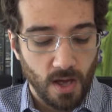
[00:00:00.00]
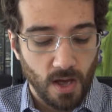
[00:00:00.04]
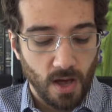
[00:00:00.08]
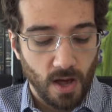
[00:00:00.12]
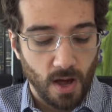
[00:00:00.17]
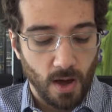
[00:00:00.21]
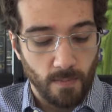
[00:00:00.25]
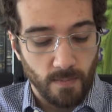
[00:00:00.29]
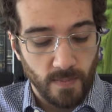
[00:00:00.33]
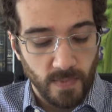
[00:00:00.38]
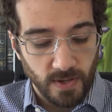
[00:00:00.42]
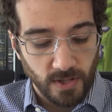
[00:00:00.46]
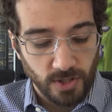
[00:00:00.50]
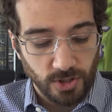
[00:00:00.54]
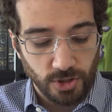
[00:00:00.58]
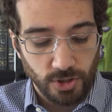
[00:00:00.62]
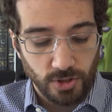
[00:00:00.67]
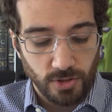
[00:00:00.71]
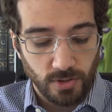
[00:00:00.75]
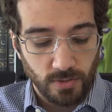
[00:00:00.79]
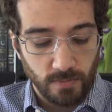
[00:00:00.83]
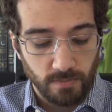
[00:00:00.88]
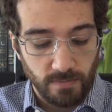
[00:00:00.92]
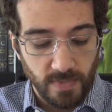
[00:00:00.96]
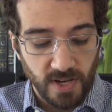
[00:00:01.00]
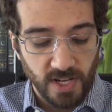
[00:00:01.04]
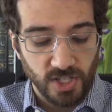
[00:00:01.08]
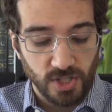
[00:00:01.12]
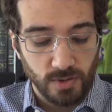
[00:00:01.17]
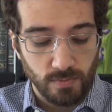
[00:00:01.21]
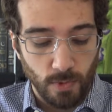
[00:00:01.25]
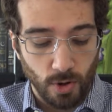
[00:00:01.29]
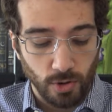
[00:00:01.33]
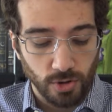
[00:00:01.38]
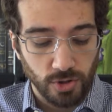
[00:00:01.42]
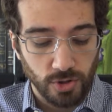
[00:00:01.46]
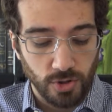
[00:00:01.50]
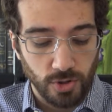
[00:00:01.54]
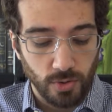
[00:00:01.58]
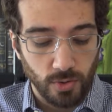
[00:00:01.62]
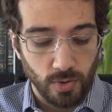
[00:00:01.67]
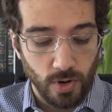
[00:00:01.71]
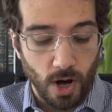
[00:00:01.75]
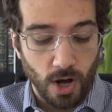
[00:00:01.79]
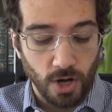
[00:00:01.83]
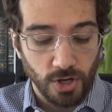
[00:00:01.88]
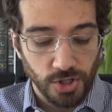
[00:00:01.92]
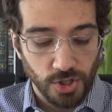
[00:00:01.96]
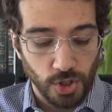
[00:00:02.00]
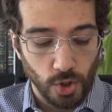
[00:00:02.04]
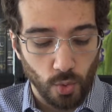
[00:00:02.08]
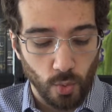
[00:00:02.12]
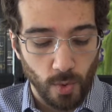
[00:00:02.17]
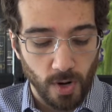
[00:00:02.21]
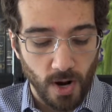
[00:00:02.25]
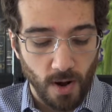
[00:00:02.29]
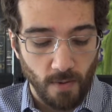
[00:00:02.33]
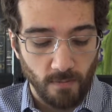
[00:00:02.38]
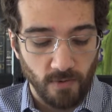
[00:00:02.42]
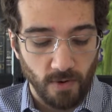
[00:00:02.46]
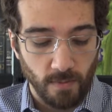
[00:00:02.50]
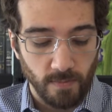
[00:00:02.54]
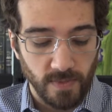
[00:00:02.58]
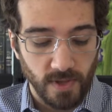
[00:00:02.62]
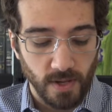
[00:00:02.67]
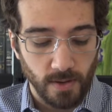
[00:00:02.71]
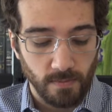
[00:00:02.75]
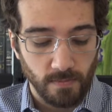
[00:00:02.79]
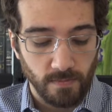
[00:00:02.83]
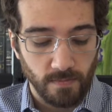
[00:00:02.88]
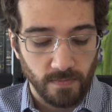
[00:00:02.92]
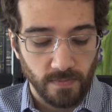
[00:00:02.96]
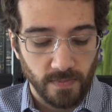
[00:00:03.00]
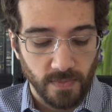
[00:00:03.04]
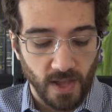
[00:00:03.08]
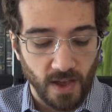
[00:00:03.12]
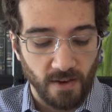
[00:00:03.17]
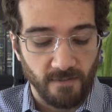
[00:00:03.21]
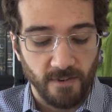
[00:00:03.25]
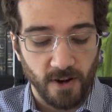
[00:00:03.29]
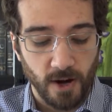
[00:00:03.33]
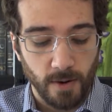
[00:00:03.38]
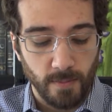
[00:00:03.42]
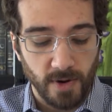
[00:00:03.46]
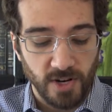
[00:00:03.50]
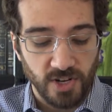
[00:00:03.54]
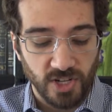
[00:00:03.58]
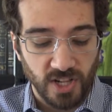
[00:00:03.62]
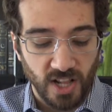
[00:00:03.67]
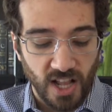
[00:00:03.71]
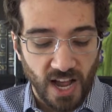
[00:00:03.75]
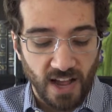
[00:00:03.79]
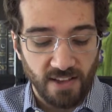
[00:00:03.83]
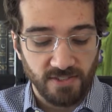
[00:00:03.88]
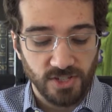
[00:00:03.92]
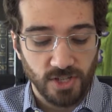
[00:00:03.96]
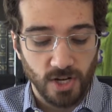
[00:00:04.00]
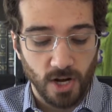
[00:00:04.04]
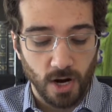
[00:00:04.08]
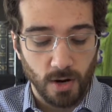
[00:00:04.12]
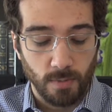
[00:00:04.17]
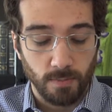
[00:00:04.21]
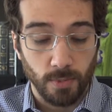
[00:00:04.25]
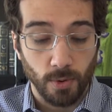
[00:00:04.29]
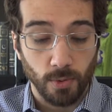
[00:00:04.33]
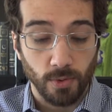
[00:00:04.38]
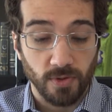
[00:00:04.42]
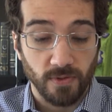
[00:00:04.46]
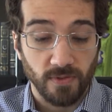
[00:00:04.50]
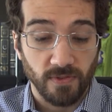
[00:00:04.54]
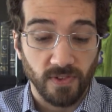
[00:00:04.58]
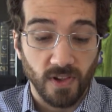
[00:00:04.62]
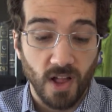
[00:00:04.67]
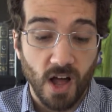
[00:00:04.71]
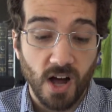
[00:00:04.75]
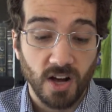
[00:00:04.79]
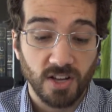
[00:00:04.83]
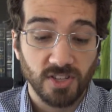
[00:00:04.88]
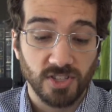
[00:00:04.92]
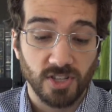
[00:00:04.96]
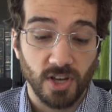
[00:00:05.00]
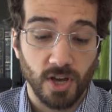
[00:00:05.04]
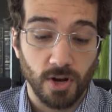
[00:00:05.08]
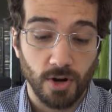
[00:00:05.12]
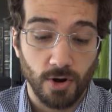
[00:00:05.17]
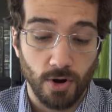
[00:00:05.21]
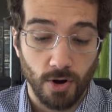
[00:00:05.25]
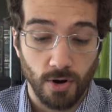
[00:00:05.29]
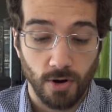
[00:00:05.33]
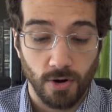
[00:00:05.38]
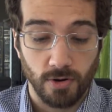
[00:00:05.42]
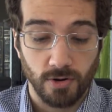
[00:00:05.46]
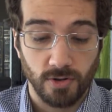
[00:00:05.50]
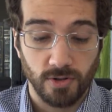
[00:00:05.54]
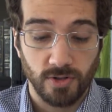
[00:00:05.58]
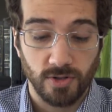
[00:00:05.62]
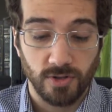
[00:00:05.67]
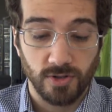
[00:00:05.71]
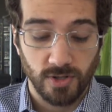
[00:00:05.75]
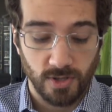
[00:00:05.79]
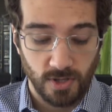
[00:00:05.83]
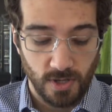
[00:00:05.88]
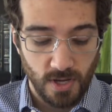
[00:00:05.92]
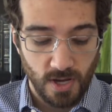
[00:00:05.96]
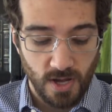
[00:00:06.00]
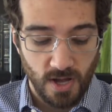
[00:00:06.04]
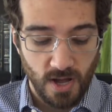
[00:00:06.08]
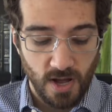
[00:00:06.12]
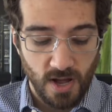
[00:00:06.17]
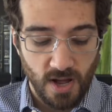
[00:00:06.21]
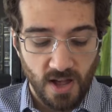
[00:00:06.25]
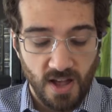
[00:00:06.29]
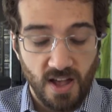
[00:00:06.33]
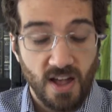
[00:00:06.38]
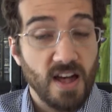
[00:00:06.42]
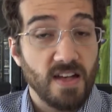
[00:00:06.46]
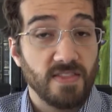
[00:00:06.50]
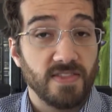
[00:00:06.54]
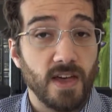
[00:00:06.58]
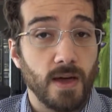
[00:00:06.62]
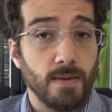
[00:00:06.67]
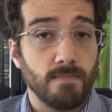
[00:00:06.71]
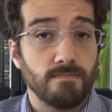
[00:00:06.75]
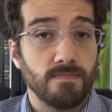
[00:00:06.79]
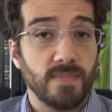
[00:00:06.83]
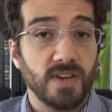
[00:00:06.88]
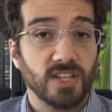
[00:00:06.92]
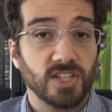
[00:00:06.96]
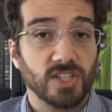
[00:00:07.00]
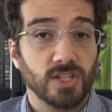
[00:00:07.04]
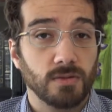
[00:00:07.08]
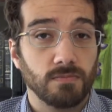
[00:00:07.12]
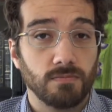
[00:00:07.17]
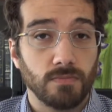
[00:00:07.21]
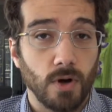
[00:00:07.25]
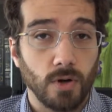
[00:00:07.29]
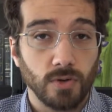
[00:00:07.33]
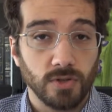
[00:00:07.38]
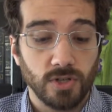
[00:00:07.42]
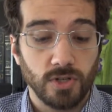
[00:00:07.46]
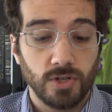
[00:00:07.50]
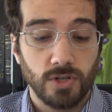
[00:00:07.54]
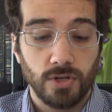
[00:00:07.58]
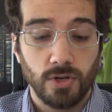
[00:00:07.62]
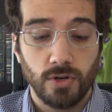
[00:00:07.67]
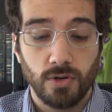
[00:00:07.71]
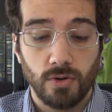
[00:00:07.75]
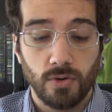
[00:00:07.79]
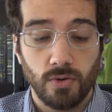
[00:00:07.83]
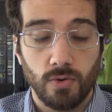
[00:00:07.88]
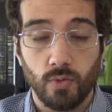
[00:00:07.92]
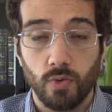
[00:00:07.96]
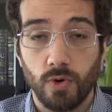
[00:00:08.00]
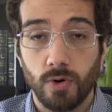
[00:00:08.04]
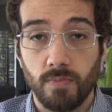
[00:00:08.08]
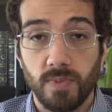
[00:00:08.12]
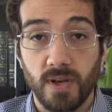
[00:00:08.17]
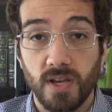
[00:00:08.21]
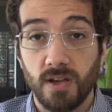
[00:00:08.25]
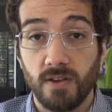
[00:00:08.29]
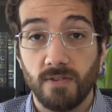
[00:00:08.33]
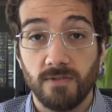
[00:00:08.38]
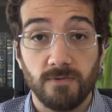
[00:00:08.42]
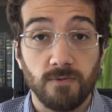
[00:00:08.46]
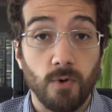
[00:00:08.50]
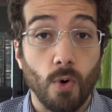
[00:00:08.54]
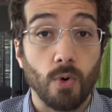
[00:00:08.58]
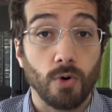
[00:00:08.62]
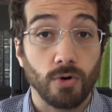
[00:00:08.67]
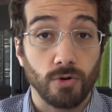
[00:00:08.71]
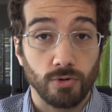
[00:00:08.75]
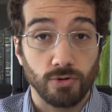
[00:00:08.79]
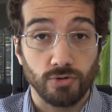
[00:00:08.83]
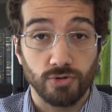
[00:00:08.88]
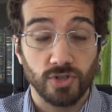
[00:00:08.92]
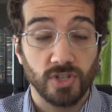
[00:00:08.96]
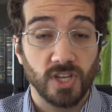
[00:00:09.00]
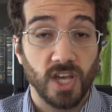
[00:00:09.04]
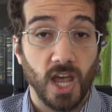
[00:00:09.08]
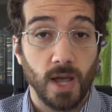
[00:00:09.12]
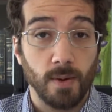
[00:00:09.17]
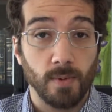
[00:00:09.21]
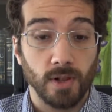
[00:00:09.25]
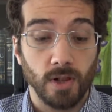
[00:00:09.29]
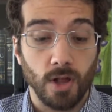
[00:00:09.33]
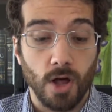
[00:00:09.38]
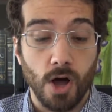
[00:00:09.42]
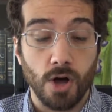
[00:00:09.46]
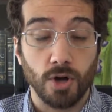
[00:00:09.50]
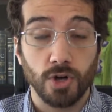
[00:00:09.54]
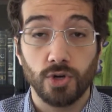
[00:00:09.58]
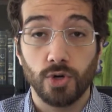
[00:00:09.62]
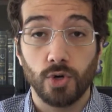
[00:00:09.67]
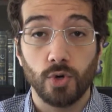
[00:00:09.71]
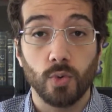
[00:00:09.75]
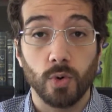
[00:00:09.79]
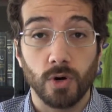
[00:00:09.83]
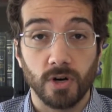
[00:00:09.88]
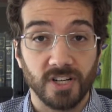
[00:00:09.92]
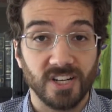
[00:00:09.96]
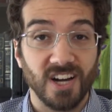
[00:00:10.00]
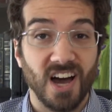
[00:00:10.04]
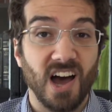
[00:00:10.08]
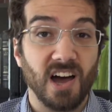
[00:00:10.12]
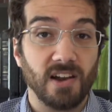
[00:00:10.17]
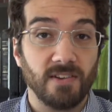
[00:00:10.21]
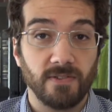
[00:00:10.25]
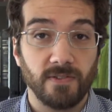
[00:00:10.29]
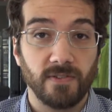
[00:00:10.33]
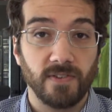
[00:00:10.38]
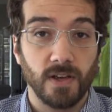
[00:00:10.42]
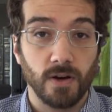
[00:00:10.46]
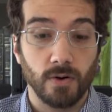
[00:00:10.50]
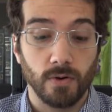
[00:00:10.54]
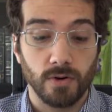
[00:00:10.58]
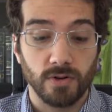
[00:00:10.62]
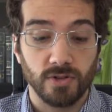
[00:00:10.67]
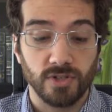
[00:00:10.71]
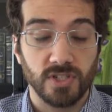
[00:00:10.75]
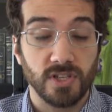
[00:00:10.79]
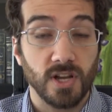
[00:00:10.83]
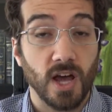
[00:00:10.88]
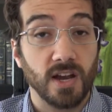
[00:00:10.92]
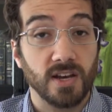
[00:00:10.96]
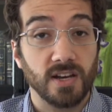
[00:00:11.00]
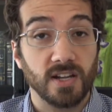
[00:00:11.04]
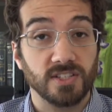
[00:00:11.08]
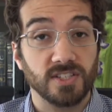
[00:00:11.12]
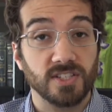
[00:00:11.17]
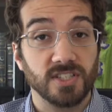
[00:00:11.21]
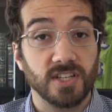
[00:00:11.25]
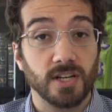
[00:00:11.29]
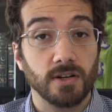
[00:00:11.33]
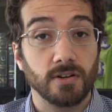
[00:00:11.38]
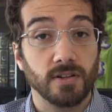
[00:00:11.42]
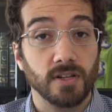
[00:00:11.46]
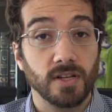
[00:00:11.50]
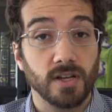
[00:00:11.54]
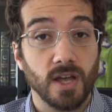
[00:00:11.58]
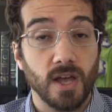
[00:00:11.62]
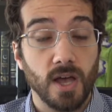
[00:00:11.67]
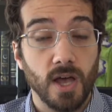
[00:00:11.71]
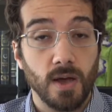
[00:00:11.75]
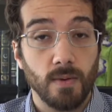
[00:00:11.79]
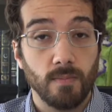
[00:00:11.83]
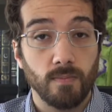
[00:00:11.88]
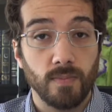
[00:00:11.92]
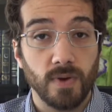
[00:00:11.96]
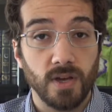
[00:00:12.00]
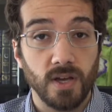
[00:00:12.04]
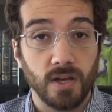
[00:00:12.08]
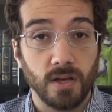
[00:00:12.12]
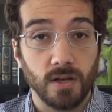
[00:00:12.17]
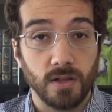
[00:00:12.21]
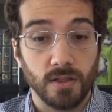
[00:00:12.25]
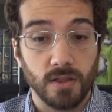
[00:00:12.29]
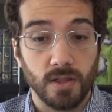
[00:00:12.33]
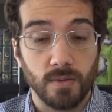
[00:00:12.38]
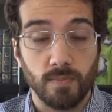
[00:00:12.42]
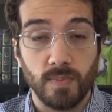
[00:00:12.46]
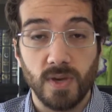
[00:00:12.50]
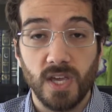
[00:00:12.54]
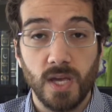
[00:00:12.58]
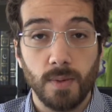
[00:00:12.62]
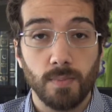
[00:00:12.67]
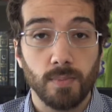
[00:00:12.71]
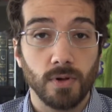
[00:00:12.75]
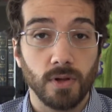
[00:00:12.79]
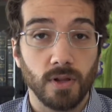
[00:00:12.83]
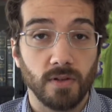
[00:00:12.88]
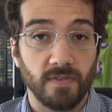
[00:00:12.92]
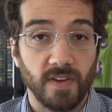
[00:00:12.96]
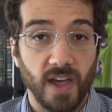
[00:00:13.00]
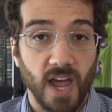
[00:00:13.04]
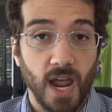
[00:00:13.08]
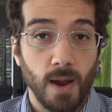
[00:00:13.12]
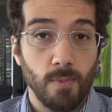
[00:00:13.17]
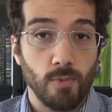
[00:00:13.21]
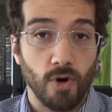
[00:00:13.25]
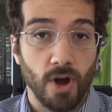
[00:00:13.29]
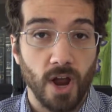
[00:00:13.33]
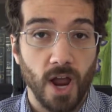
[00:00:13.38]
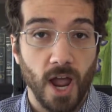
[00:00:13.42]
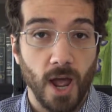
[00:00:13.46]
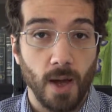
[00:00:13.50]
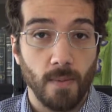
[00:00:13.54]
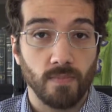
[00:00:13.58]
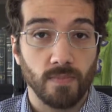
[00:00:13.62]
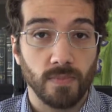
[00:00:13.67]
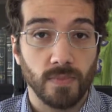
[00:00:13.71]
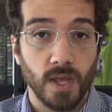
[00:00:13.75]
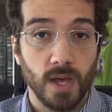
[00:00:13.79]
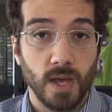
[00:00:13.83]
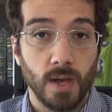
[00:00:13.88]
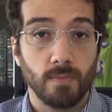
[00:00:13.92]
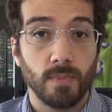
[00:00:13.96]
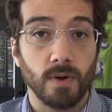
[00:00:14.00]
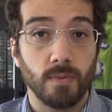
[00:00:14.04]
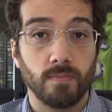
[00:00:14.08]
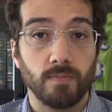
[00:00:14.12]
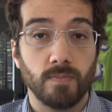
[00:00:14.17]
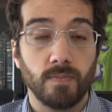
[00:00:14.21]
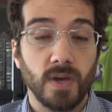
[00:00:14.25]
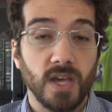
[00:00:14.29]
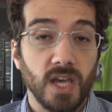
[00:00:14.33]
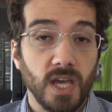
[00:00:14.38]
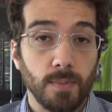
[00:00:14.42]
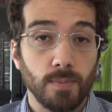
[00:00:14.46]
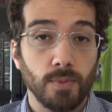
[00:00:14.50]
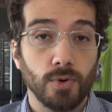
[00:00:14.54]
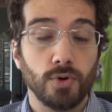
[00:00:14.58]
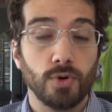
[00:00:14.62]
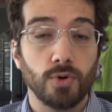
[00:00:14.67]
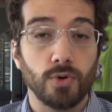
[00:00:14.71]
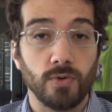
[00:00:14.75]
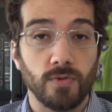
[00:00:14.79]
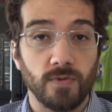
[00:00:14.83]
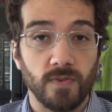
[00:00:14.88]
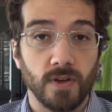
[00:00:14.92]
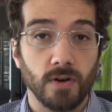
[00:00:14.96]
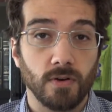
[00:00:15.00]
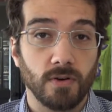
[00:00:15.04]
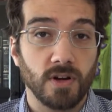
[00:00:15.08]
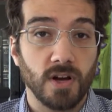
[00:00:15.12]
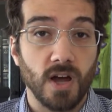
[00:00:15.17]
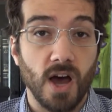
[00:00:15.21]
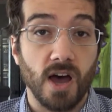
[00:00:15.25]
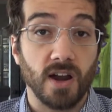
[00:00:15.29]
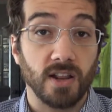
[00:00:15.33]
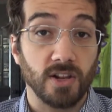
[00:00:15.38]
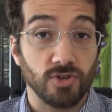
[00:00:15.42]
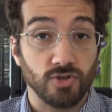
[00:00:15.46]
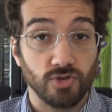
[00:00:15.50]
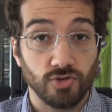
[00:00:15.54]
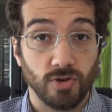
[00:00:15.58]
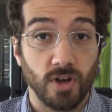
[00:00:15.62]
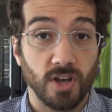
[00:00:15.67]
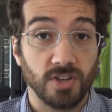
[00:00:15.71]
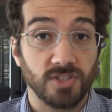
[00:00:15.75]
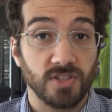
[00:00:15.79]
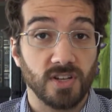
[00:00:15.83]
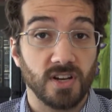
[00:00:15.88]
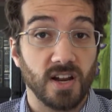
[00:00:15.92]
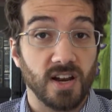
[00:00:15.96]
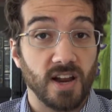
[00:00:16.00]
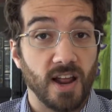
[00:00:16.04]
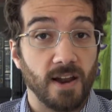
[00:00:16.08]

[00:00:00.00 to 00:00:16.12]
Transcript: A mixed multitude also went up from them, and very much livestock, both flocks and herds. That mixed multitude would be foreigners who came along who were God-fearers, not necessarily being the people of Abraham, but people who feared God and trusted and